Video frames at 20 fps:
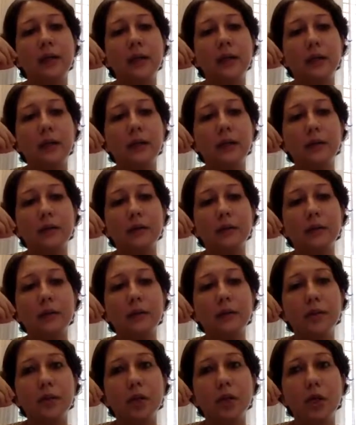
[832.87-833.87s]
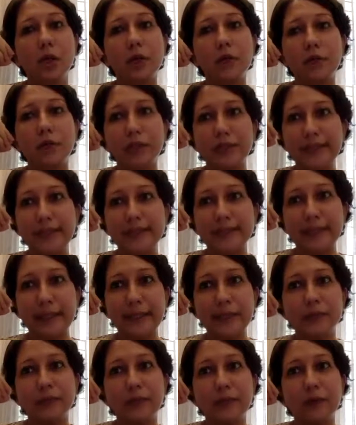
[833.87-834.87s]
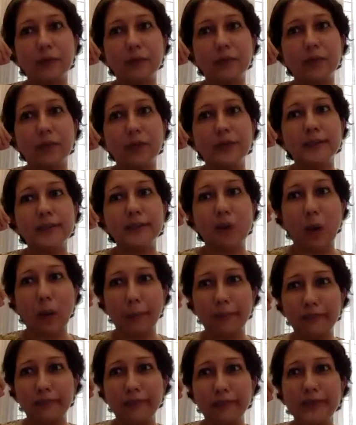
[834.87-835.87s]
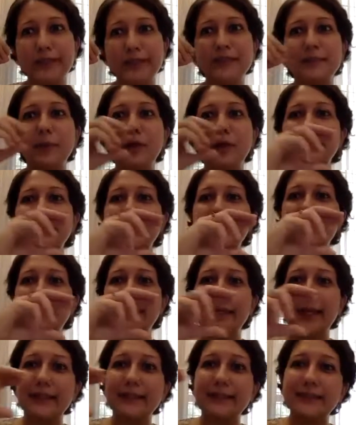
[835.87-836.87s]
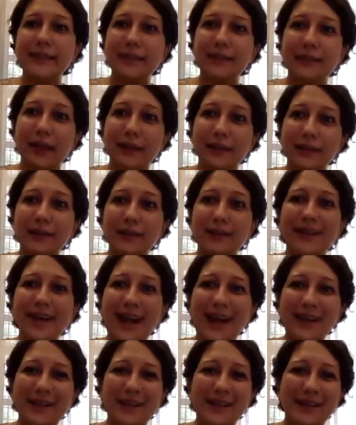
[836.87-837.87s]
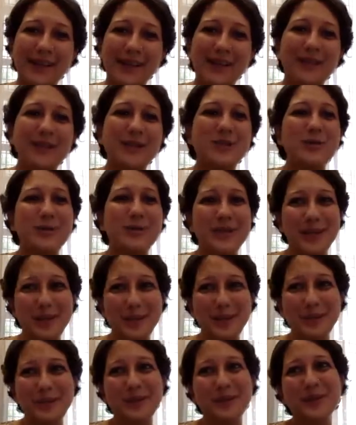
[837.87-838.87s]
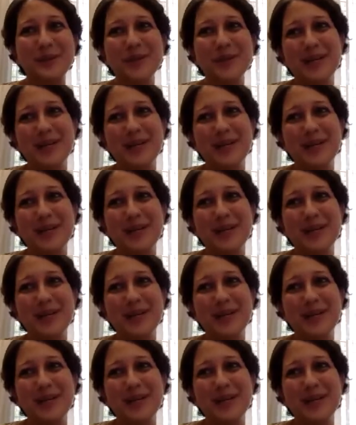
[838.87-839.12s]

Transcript: a lot of early stage founders opt for this because it creates another entity that you need to